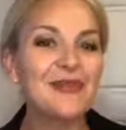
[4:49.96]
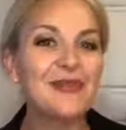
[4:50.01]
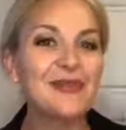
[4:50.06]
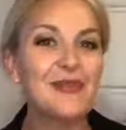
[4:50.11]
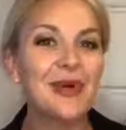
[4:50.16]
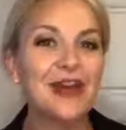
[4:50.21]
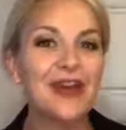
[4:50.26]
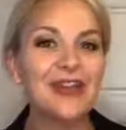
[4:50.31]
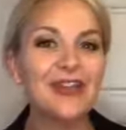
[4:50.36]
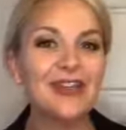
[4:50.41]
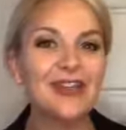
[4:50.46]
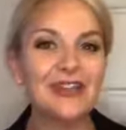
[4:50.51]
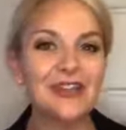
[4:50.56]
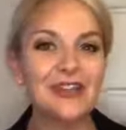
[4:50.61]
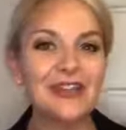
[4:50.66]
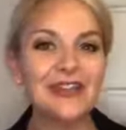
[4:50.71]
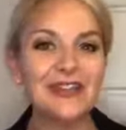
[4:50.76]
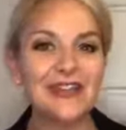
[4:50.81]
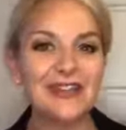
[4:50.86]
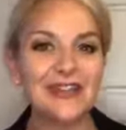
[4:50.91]
but you're
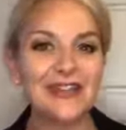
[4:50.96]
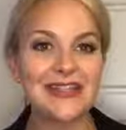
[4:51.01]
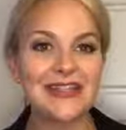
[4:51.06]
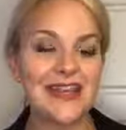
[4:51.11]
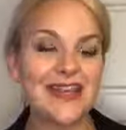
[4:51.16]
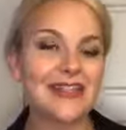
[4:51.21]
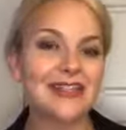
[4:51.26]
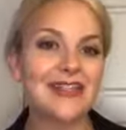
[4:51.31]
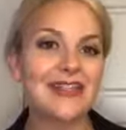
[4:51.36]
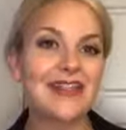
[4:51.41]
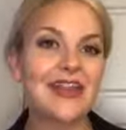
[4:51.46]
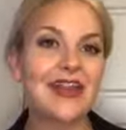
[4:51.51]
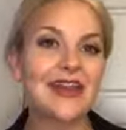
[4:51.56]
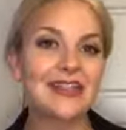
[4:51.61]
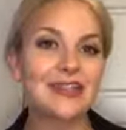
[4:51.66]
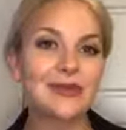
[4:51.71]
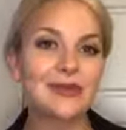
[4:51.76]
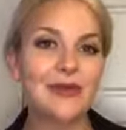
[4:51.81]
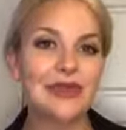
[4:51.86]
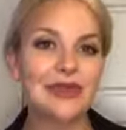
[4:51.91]
gonna see that
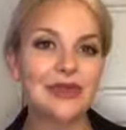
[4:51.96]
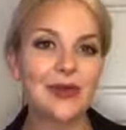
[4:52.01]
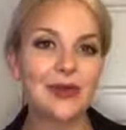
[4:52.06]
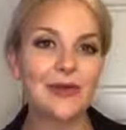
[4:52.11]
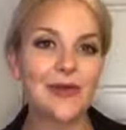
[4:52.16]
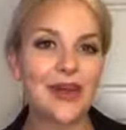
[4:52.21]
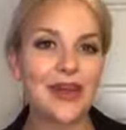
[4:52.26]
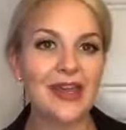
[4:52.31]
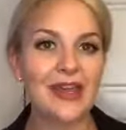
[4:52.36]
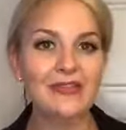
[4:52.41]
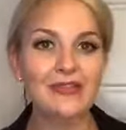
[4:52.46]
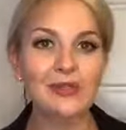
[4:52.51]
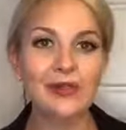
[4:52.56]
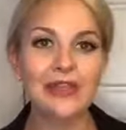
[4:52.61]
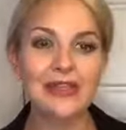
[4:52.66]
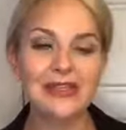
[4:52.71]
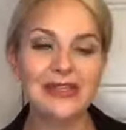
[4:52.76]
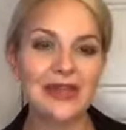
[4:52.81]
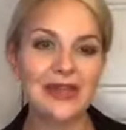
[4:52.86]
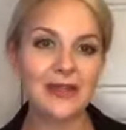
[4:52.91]
as the weeks go by,
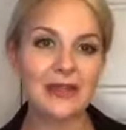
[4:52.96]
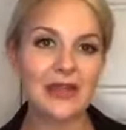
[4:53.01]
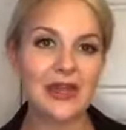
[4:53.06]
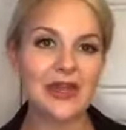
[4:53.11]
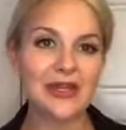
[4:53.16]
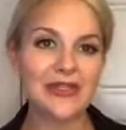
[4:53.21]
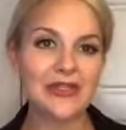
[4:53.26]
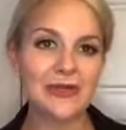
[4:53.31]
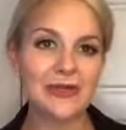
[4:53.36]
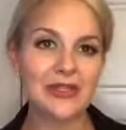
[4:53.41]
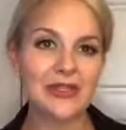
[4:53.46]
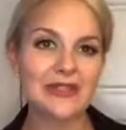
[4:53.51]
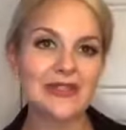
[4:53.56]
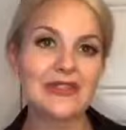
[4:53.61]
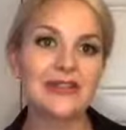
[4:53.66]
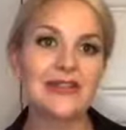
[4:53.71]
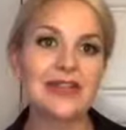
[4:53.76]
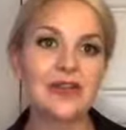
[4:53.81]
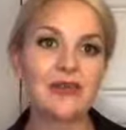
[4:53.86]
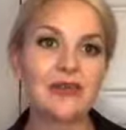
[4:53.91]
everybody's getting back into
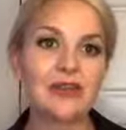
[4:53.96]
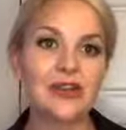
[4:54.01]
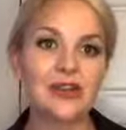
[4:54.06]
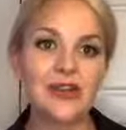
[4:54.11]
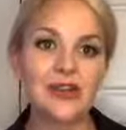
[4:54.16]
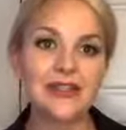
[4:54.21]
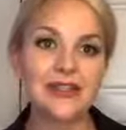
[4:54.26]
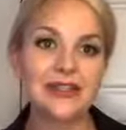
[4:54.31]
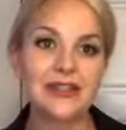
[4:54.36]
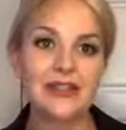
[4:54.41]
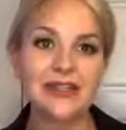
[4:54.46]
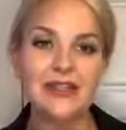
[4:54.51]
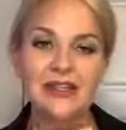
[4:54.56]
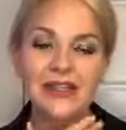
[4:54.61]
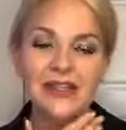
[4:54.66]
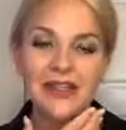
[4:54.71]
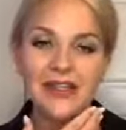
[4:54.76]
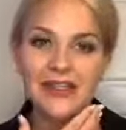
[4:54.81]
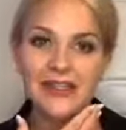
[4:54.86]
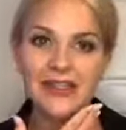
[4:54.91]
business, and we're constantly,
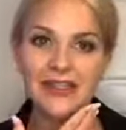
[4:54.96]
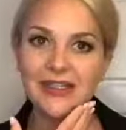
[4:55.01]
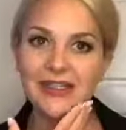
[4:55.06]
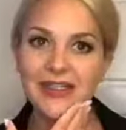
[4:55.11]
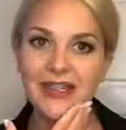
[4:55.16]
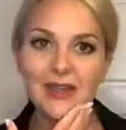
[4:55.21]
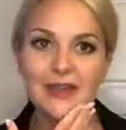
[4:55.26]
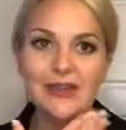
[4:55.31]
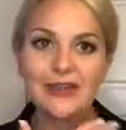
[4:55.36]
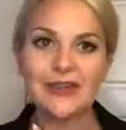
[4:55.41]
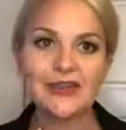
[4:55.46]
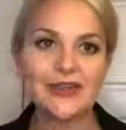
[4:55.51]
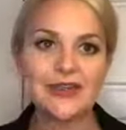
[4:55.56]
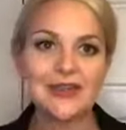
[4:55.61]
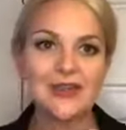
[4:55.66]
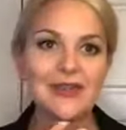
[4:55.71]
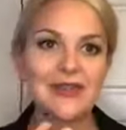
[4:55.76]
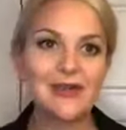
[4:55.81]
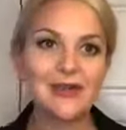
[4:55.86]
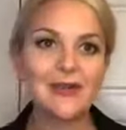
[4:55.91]
I mean,
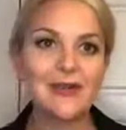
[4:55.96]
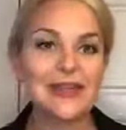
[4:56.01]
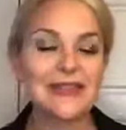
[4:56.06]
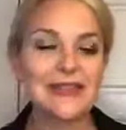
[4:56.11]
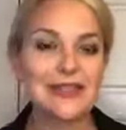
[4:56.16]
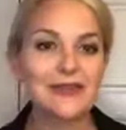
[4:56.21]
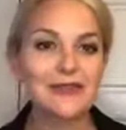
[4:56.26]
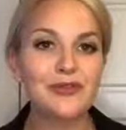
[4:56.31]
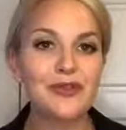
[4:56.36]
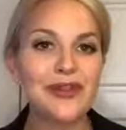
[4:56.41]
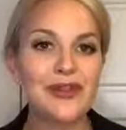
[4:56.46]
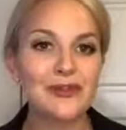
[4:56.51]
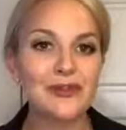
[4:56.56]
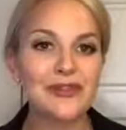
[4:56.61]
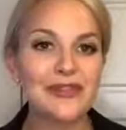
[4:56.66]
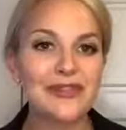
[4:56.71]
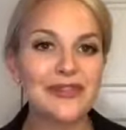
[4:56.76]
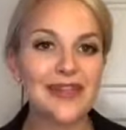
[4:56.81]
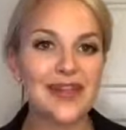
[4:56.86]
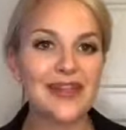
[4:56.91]
just myself, when I
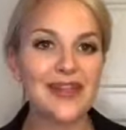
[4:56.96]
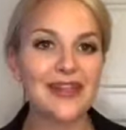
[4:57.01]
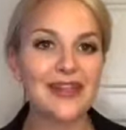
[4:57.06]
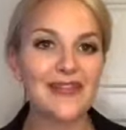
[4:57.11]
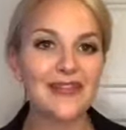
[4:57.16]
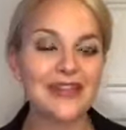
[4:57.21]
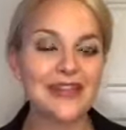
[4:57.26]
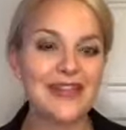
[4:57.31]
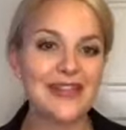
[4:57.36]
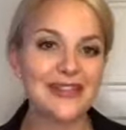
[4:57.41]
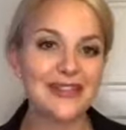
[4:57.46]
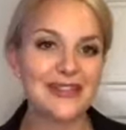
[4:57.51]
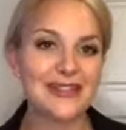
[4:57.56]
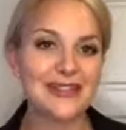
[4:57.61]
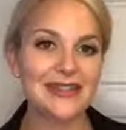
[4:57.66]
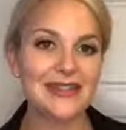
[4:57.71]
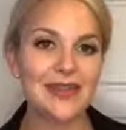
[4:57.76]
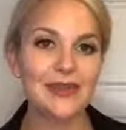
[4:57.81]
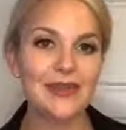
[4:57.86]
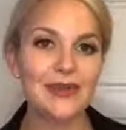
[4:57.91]
was giving
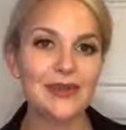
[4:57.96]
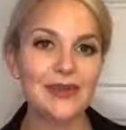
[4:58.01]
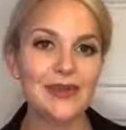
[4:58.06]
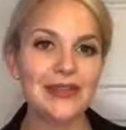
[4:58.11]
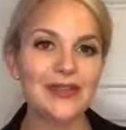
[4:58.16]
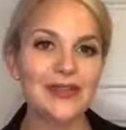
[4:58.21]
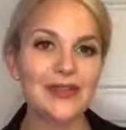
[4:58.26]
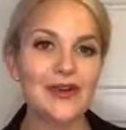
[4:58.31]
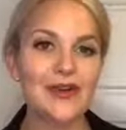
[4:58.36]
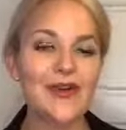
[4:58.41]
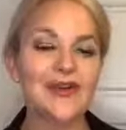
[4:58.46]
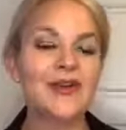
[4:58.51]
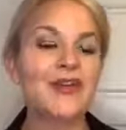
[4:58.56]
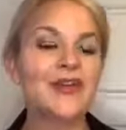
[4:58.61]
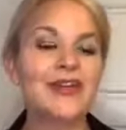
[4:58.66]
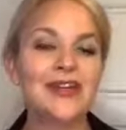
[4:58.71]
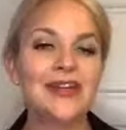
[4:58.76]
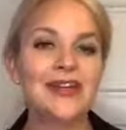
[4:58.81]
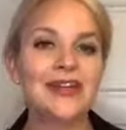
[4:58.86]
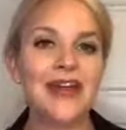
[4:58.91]
classes a few weeks ago,
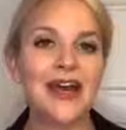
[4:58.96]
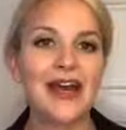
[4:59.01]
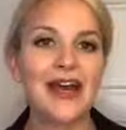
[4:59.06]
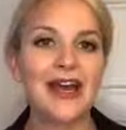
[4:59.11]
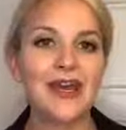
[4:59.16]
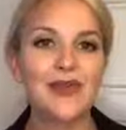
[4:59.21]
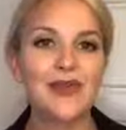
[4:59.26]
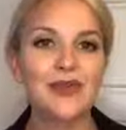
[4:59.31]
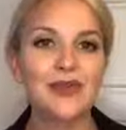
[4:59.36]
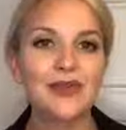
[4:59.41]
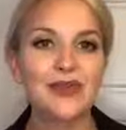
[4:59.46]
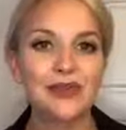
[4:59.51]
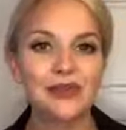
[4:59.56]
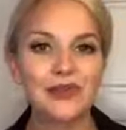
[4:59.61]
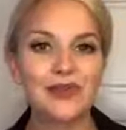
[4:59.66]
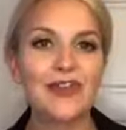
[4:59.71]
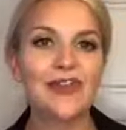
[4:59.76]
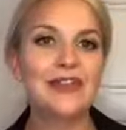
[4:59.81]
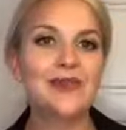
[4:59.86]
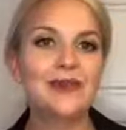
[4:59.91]
I could
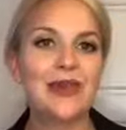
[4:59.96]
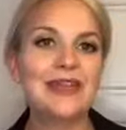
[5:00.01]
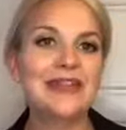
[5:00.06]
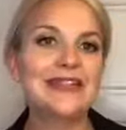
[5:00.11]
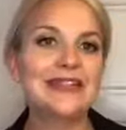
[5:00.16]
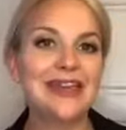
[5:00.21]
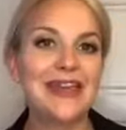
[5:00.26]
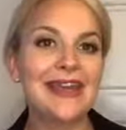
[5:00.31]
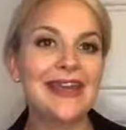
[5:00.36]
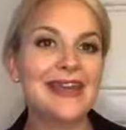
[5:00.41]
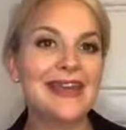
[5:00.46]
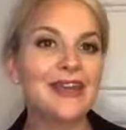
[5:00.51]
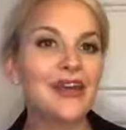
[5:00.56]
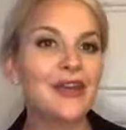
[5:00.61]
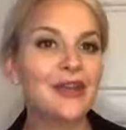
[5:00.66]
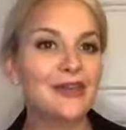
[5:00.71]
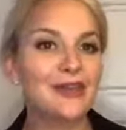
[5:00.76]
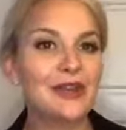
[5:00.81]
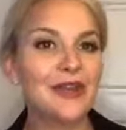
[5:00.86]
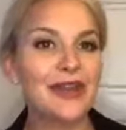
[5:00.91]
feel my skin,
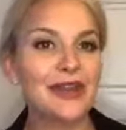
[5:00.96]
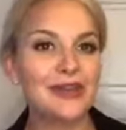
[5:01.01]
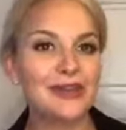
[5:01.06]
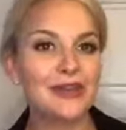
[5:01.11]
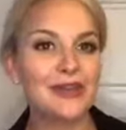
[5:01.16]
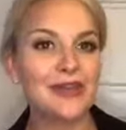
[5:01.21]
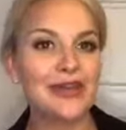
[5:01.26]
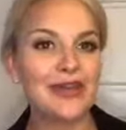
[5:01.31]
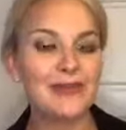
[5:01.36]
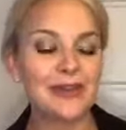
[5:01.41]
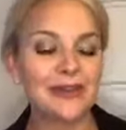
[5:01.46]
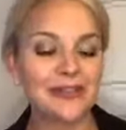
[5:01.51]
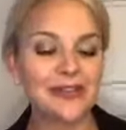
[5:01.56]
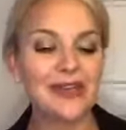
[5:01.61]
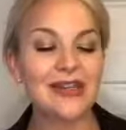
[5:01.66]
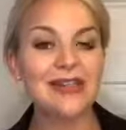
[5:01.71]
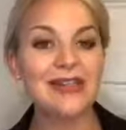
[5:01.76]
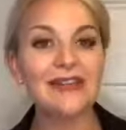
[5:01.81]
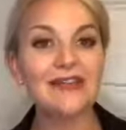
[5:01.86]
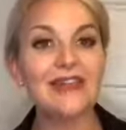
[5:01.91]
all the breakouts were coming. So
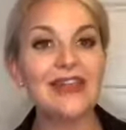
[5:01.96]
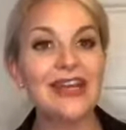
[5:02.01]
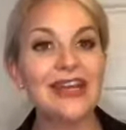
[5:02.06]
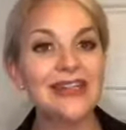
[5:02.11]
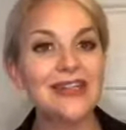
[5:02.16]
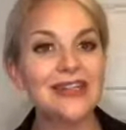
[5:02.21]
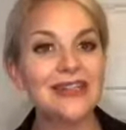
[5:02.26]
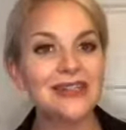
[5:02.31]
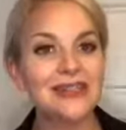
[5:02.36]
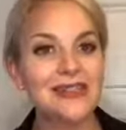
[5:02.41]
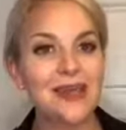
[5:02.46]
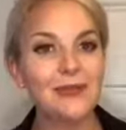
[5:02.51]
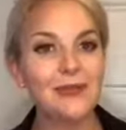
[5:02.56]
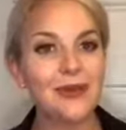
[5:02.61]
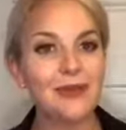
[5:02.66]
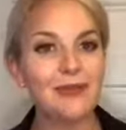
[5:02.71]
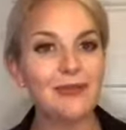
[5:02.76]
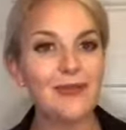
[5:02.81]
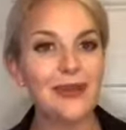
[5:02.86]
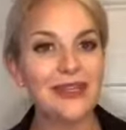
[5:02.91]
I definitely had to step
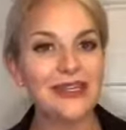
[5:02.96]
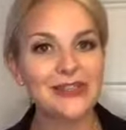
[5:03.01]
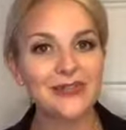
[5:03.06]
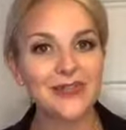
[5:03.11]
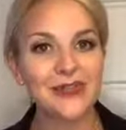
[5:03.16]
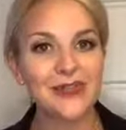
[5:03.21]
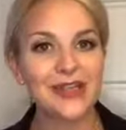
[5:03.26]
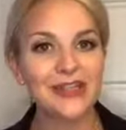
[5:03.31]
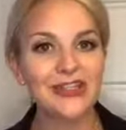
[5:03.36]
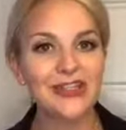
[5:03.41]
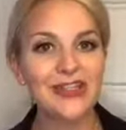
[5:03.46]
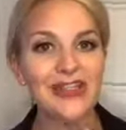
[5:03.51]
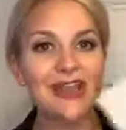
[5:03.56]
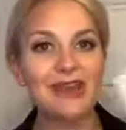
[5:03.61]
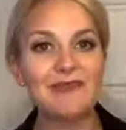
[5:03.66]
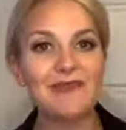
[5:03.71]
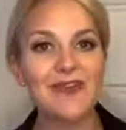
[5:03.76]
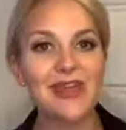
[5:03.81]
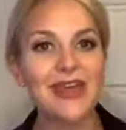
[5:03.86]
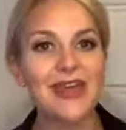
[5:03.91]
up my exfoliation game,